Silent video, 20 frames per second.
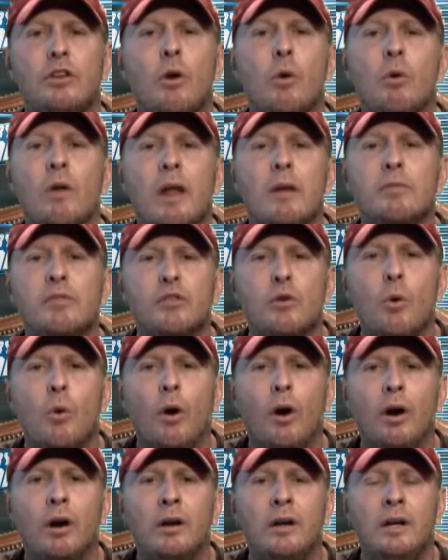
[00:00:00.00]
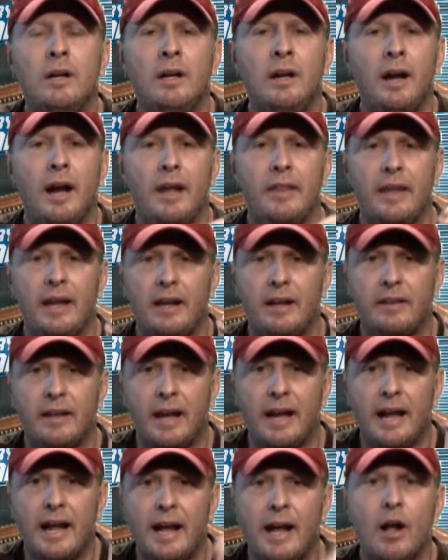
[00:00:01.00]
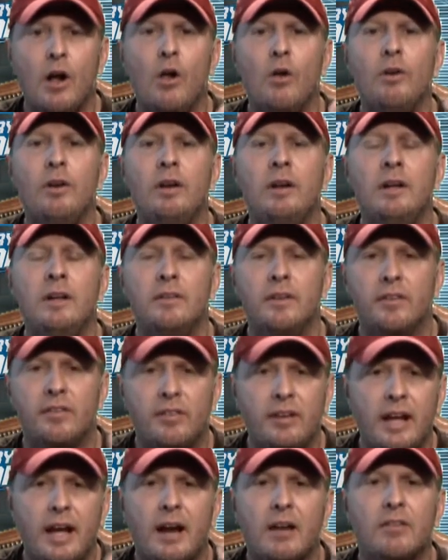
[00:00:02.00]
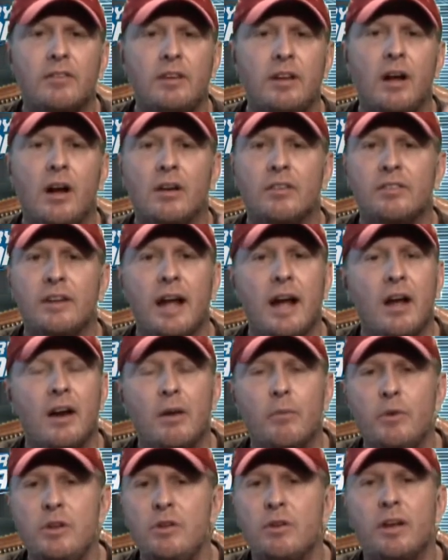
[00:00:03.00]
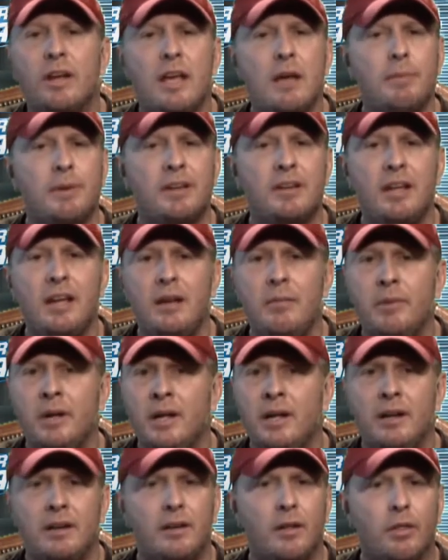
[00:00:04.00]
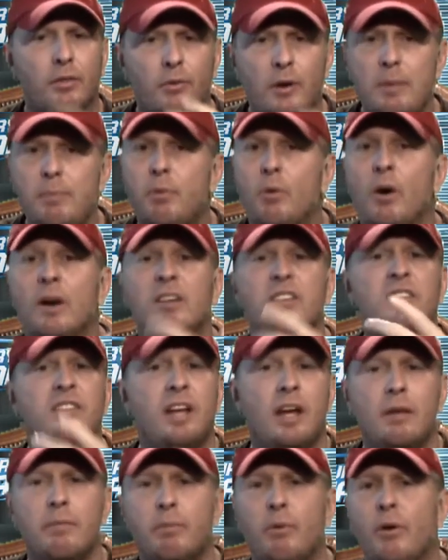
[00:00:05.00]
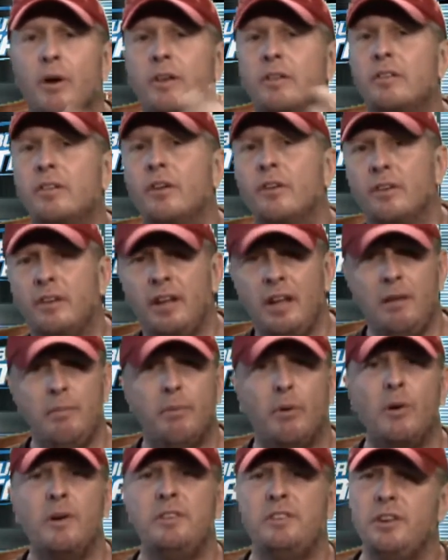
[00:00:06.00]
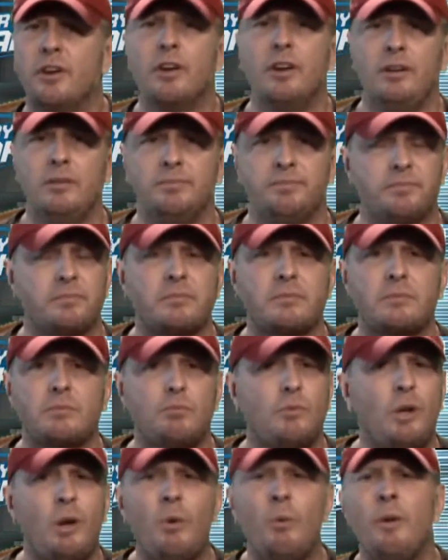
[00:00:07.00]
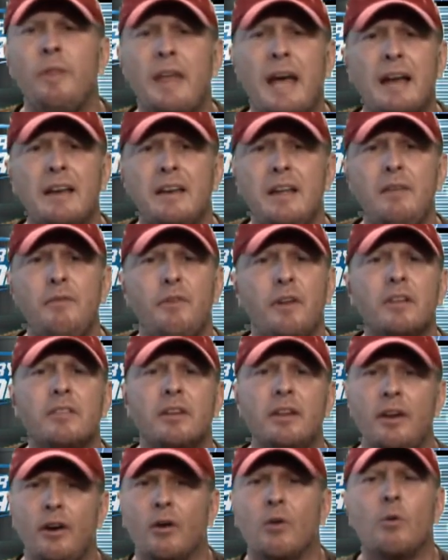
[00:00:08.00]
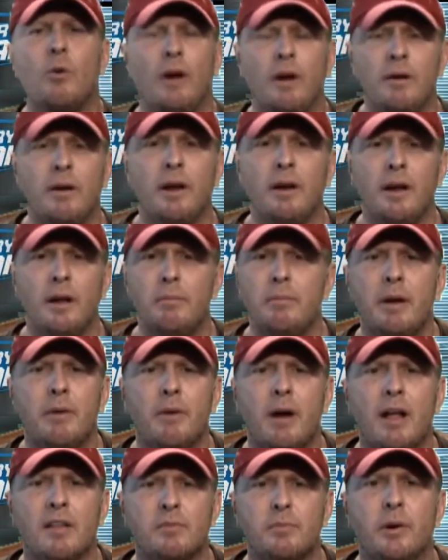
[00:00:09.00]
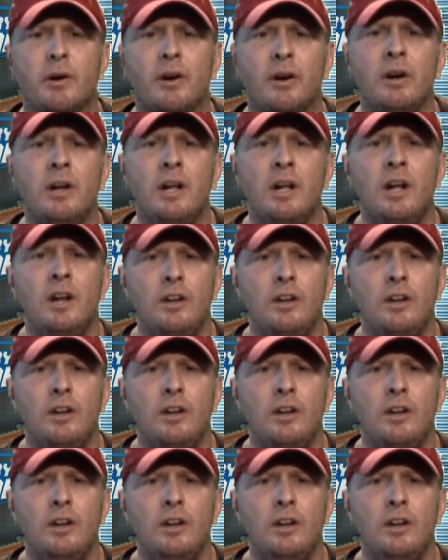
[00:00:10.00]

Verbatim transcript: Don't let them score, and they they held the Seattle Seahawks down. And when you keep a team to three points, 10 points, 13 points, you're, with that defense and, their, and, and Ben Roethlisberger,